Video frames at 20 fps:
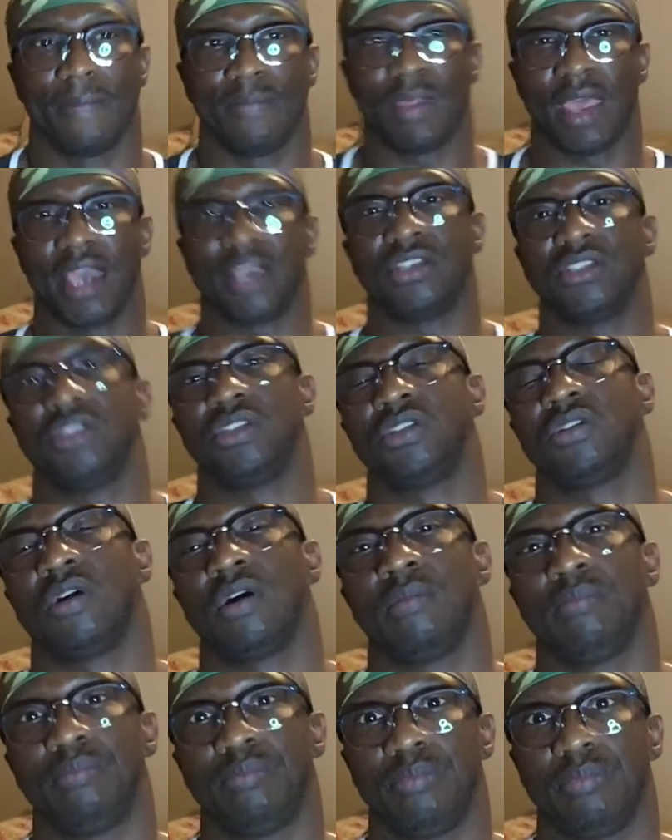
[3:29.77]
actually
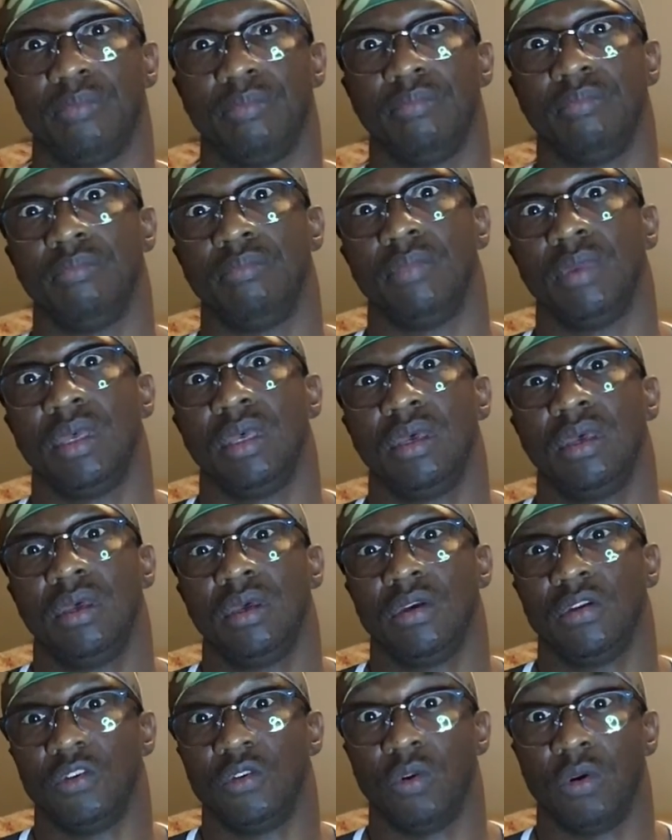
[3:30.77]
start
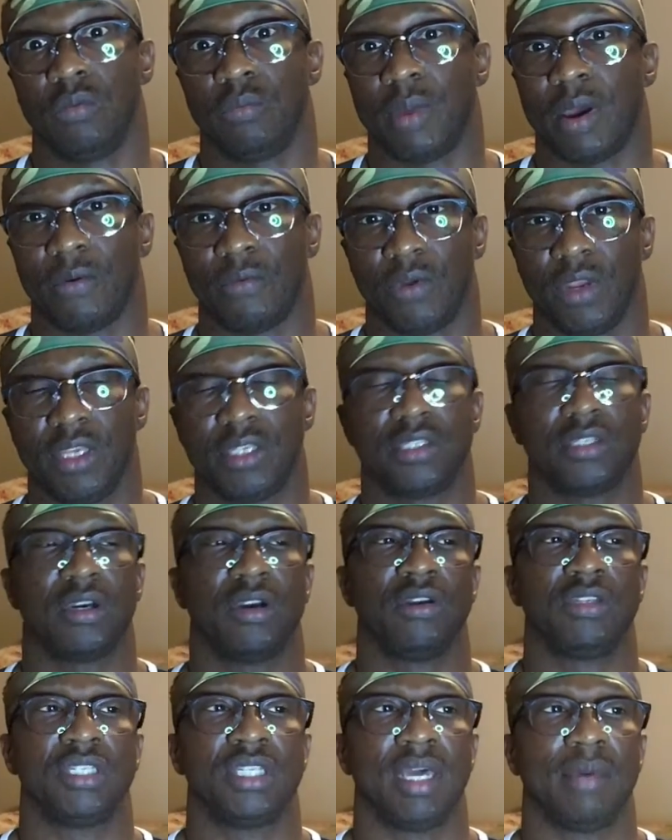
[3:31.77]
doing my
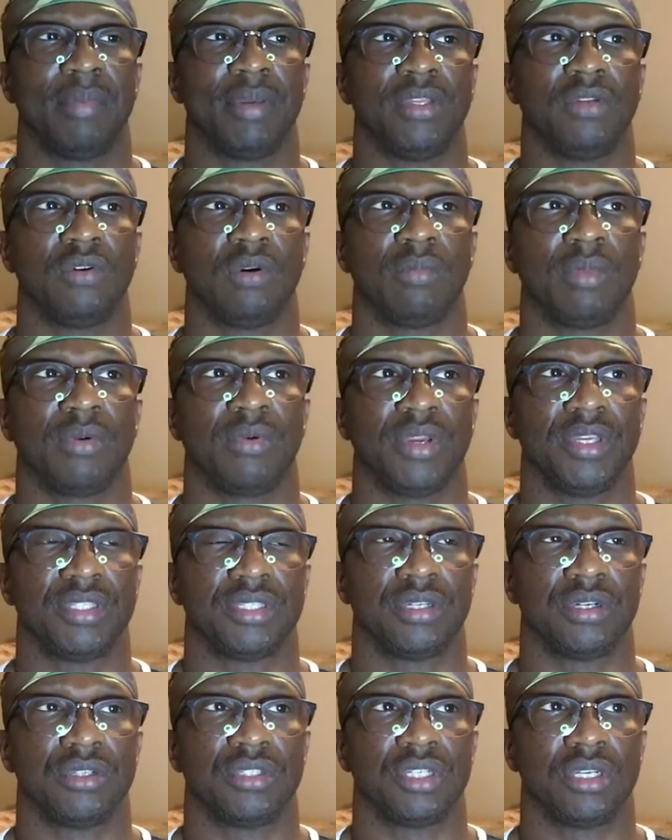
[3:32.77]
research. And I've been doing my
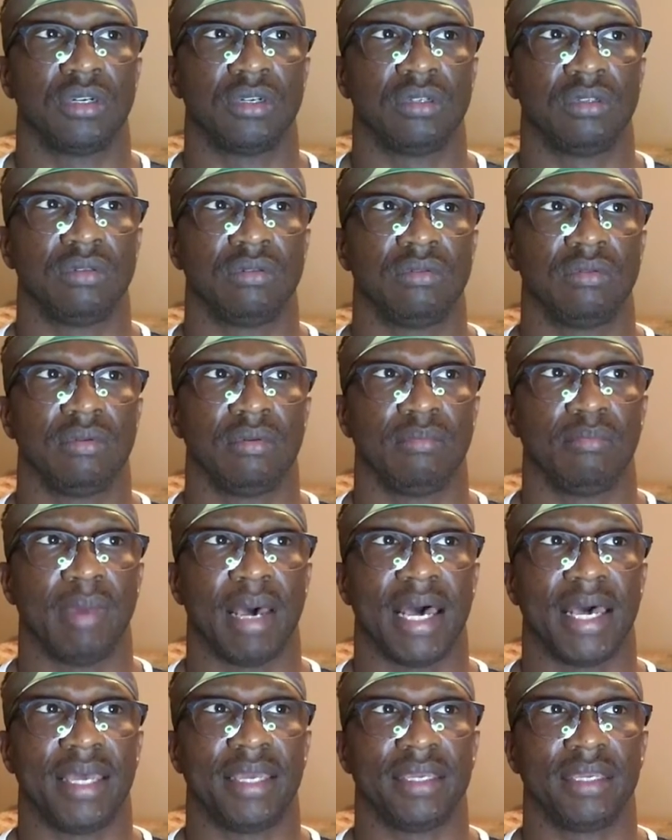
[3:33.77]
research on
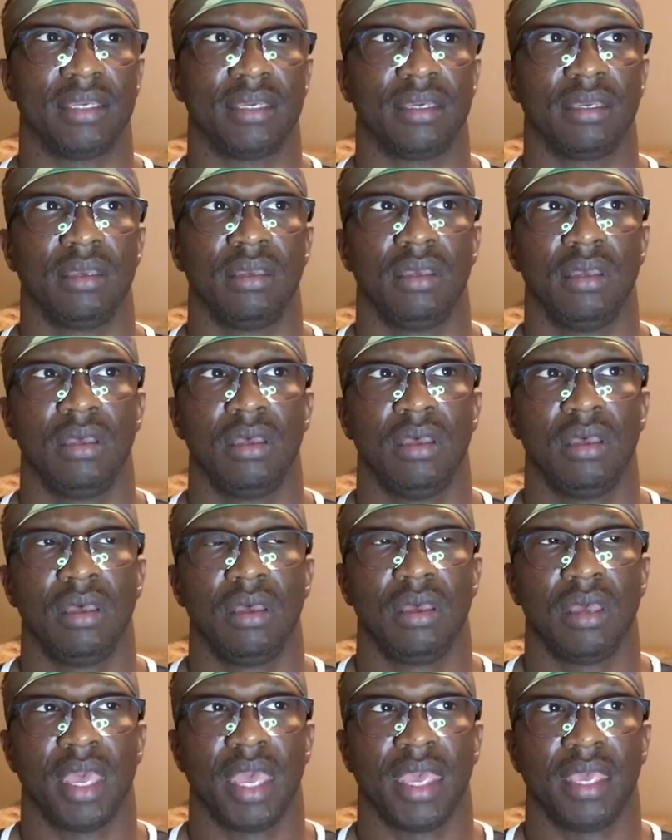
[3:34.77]
buying
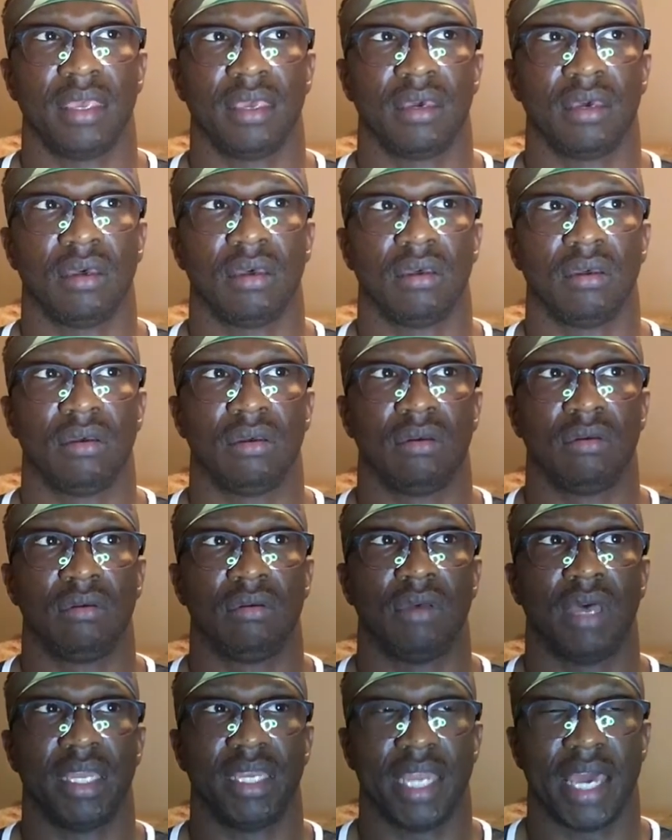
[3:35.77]

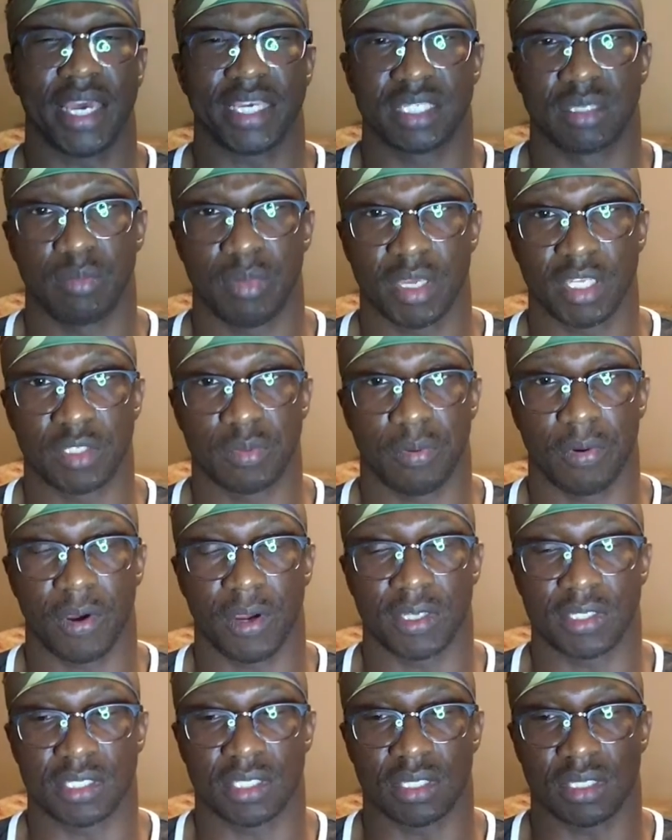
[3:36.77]
a nice bench
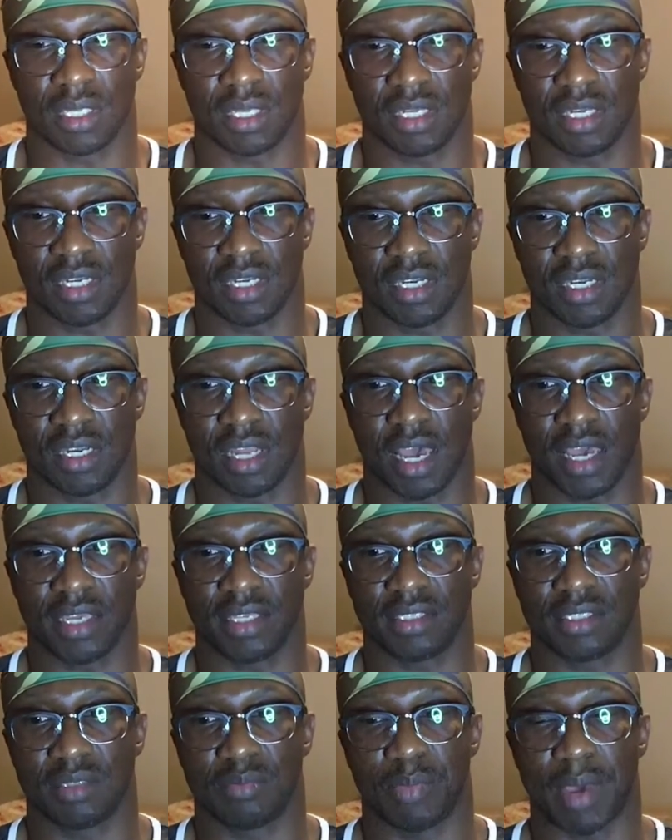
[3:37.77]
press and a
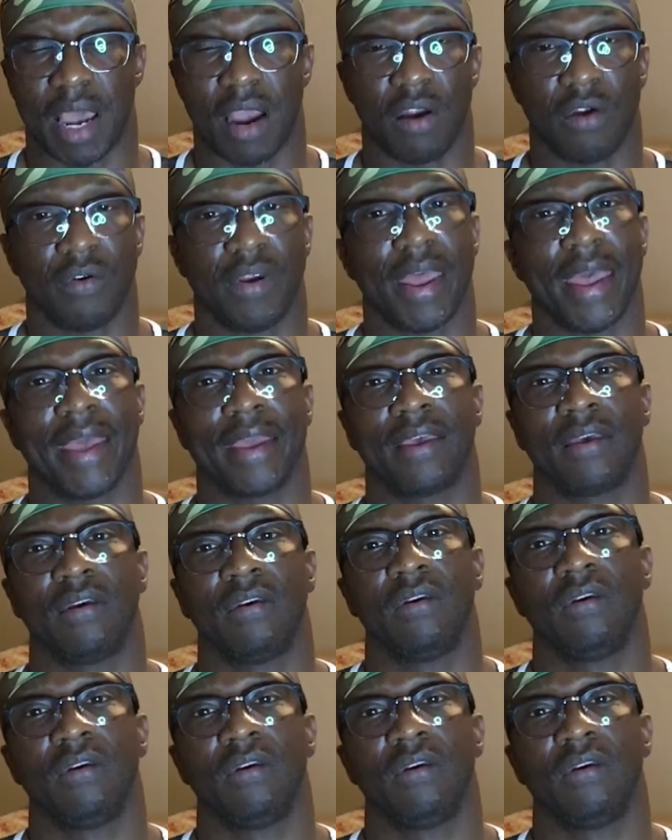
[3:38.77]
nice power rack.